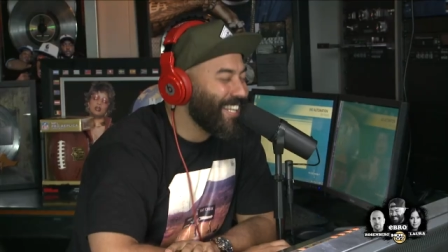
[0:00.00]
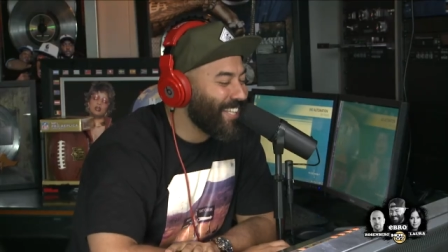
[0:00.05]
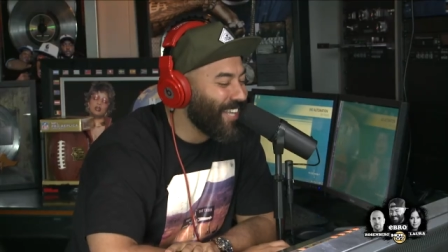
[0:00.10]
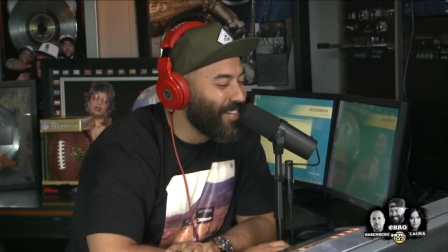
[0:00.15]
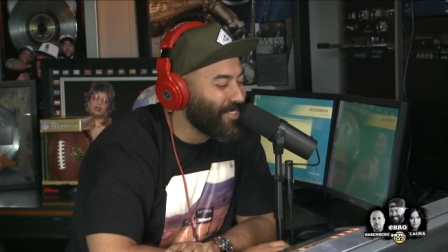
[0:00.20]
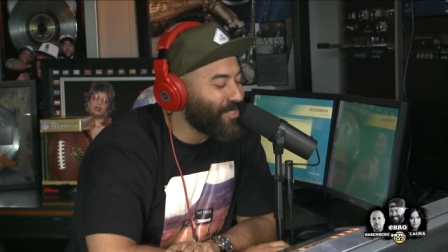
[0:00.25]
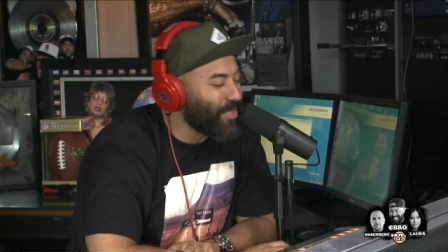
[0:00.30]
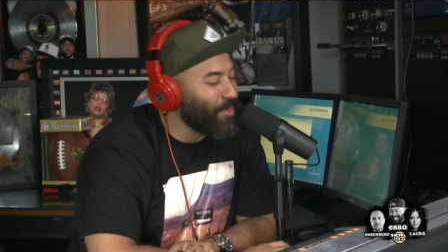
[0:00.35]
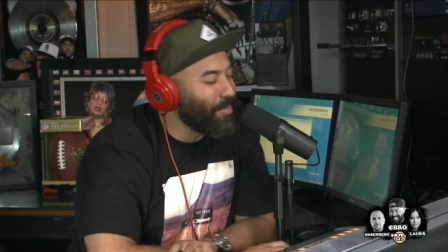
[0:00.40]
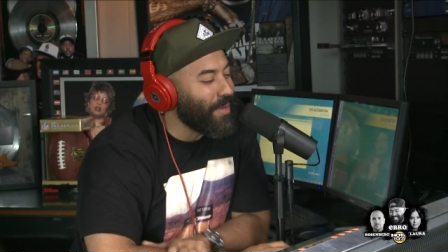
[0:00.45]

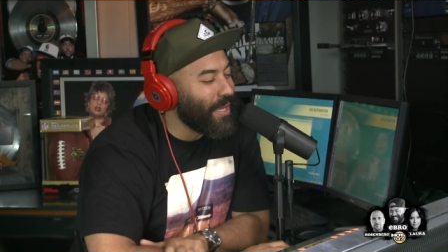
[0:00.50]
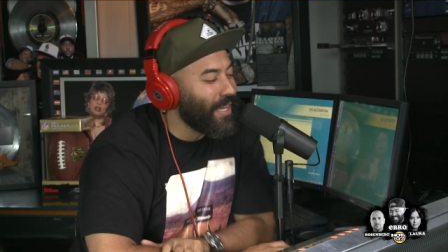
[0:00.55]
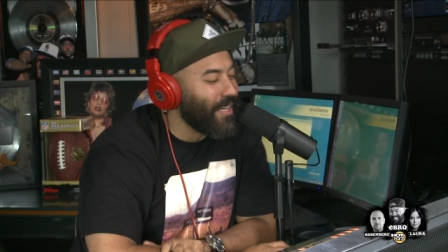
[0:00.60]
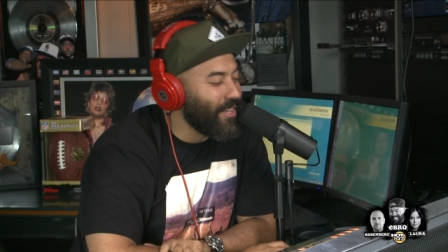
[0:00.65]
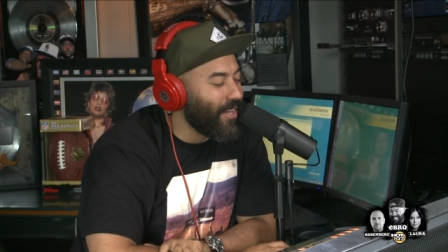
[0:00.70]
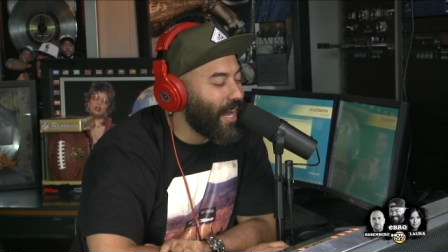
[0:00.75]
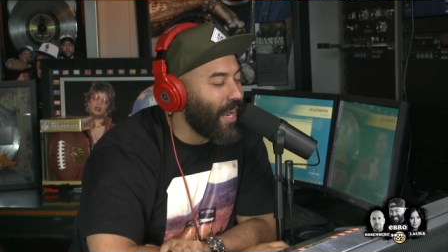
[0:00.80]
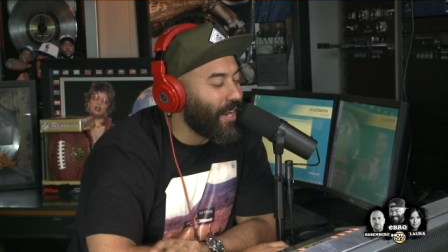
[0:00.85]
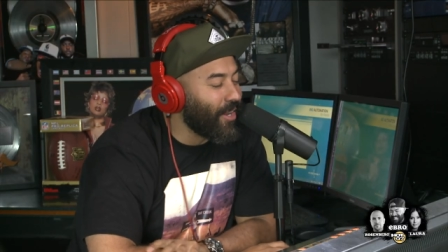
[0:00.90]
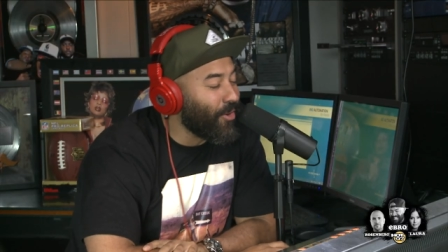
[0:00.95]
Yo, Tamia, you
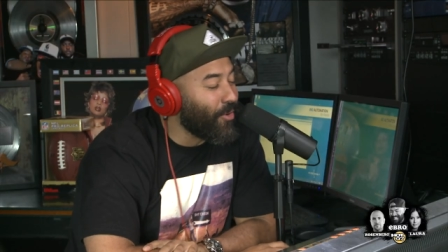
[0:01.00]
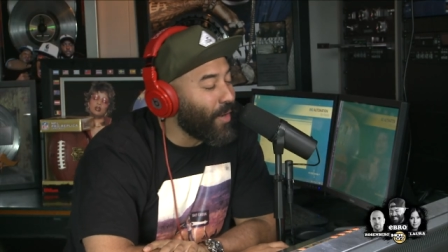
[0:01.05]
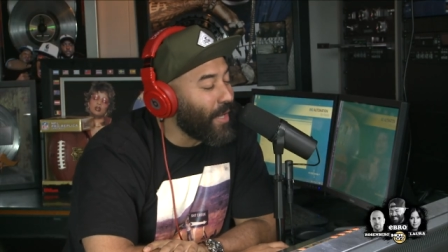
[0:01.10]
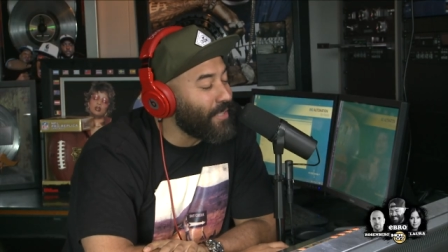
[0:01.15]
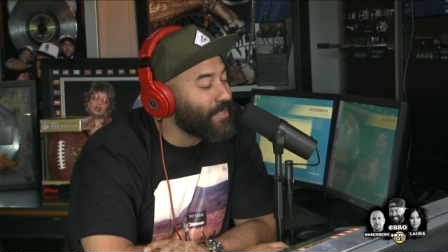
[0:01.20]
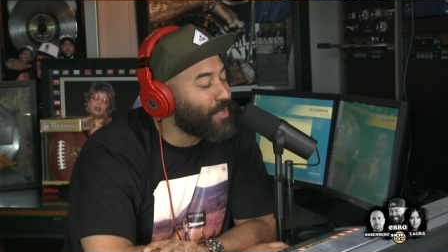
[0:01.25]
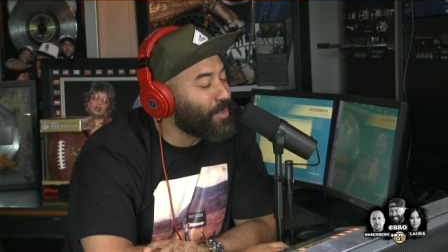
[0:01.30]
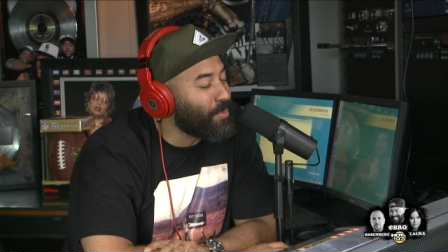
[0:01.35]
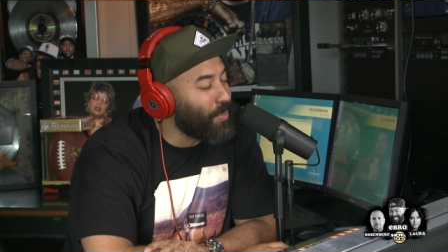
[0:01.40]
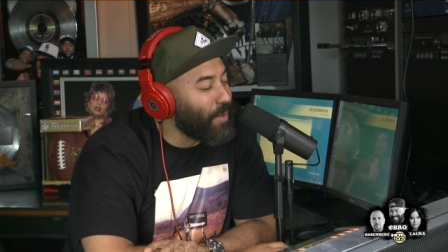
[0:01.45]
got a
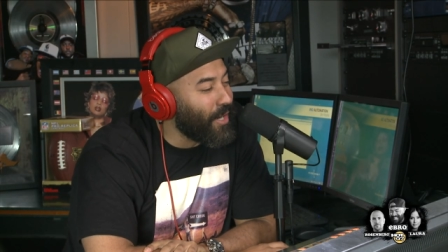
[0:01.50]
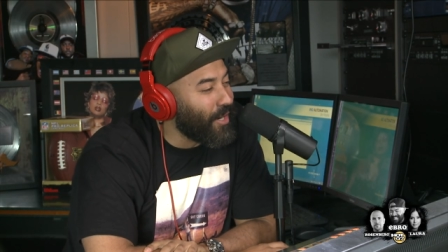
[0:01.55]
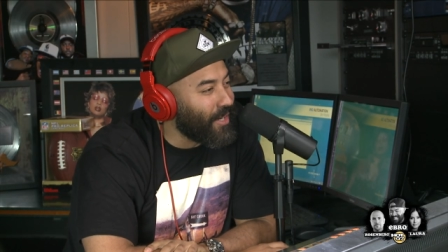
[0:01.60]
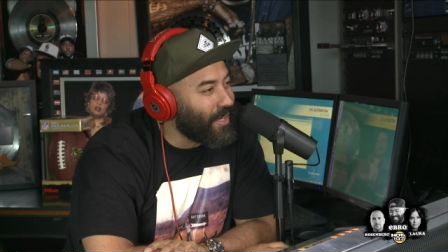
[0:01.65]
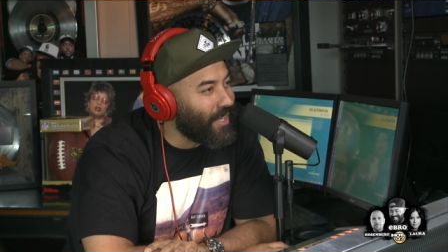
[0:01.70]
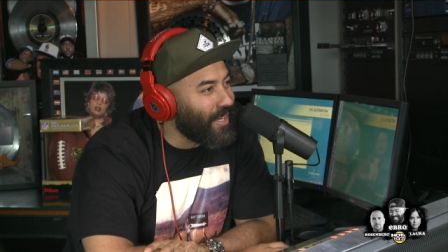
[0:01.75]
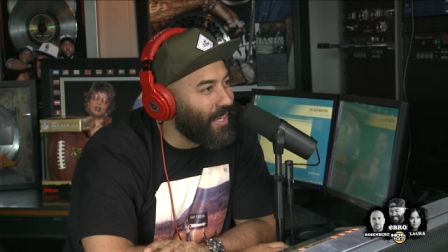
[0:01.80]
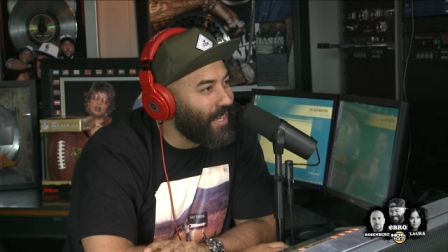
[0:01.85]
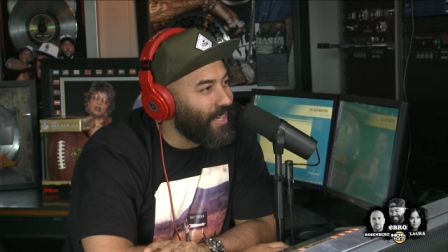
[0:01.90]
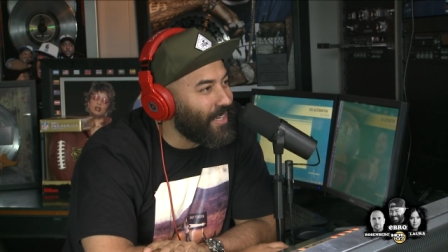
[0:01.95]
great spirit,
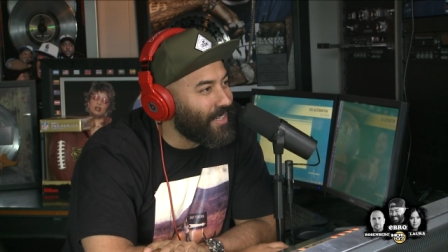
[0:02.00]
kid.